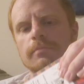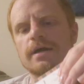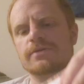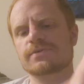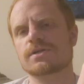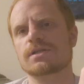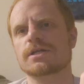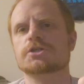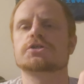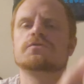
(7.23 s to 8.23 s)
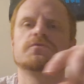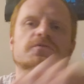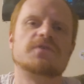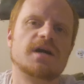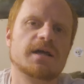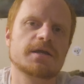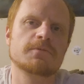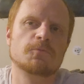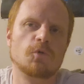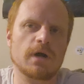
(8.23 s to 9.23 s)
Bava Collection
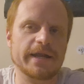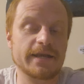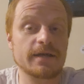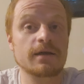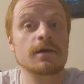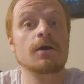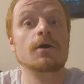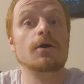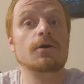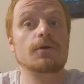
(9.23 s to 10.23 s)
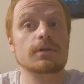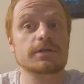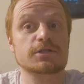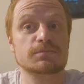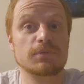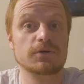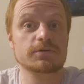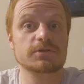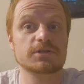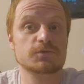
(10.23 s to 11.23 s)
Volume 1. Holy
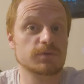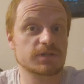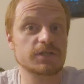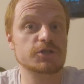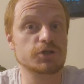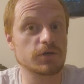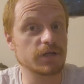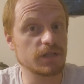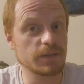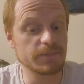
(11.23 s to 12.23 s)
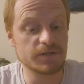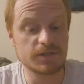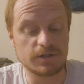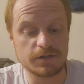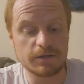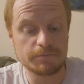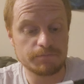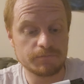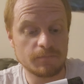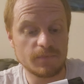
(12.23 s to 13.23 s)
smokes, this was a journey, let me tell you.
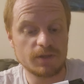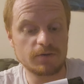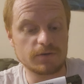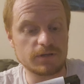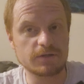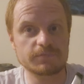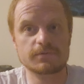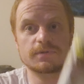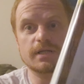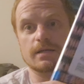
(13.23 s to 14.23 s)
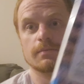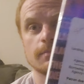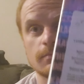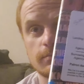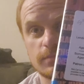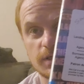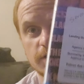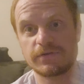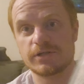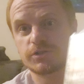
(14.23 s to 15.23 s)
Oh, I never
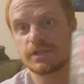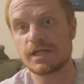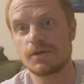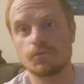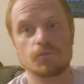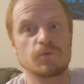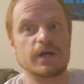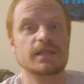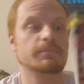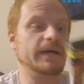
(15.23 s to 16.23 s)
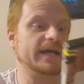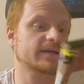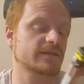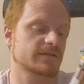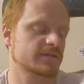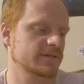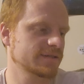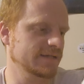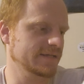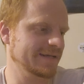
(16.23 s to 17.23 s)
actually read the back of this.
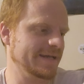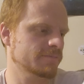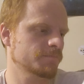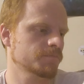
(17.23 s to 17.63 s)
Yeah.